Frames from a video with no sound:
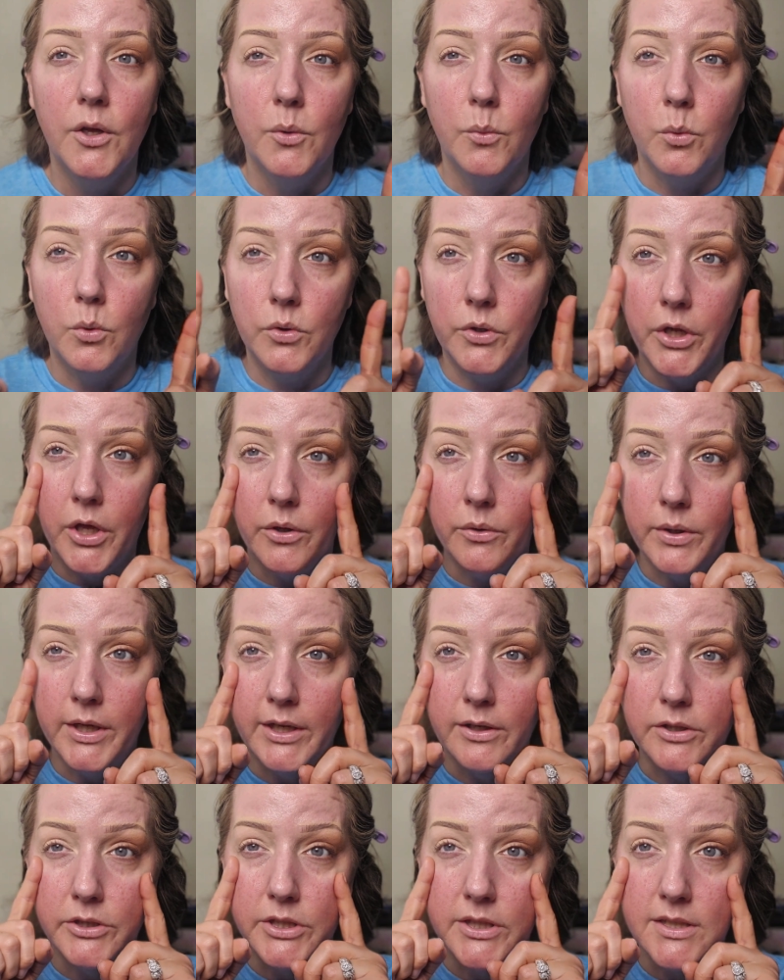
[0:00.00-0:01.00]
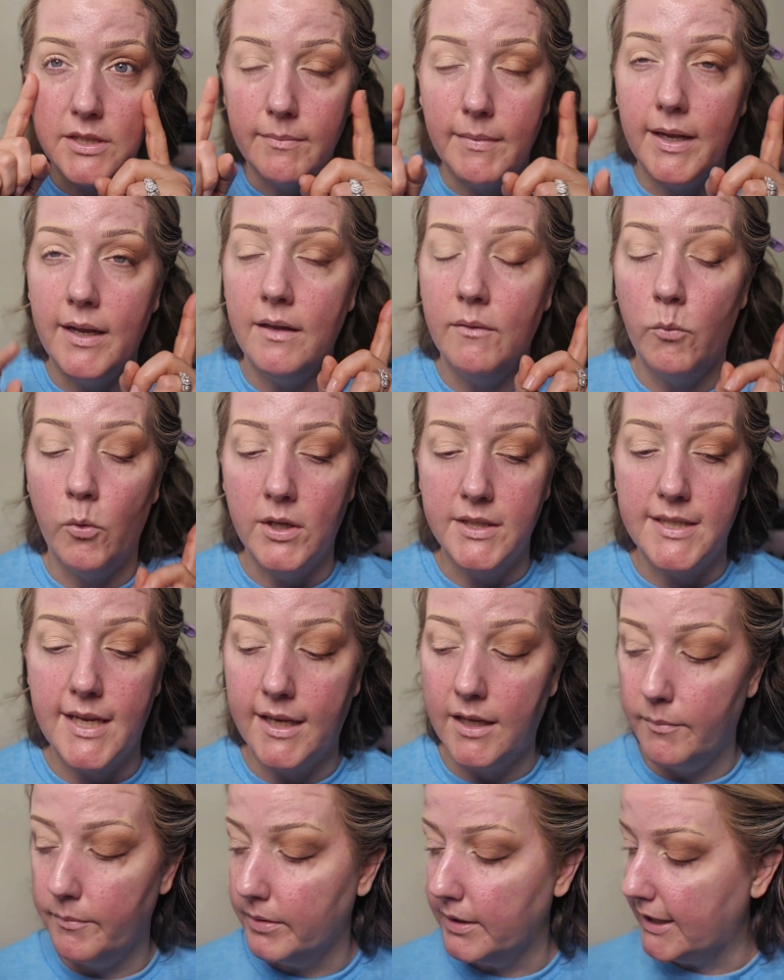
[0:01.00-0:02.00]
We'll know here in just a minute once I
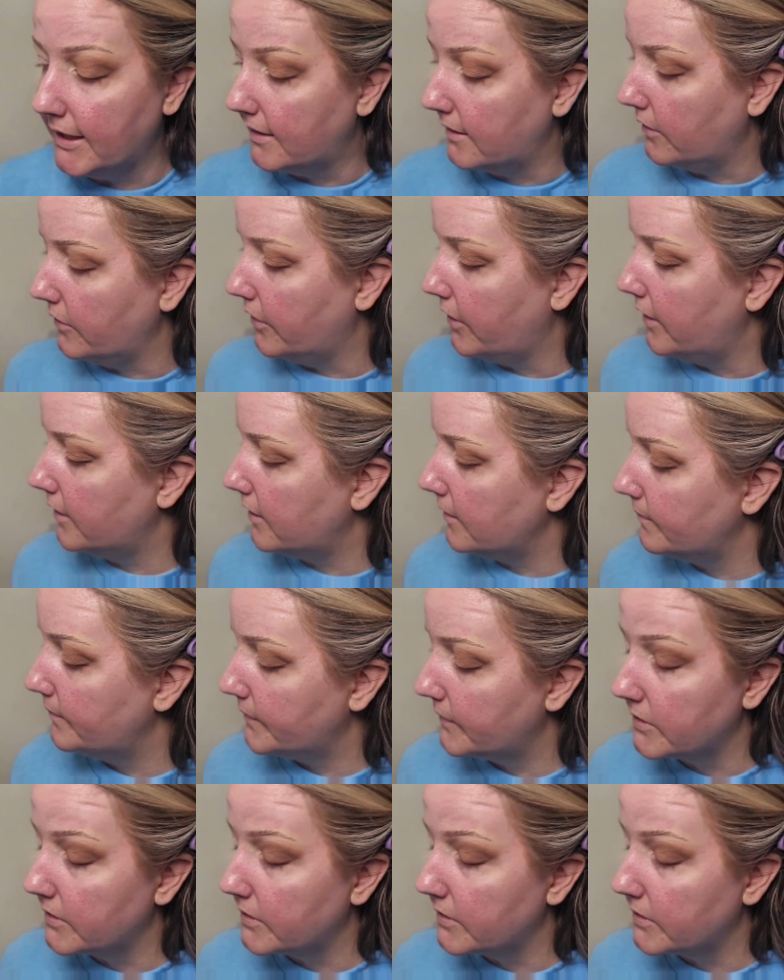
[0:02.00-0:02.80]
complete the look.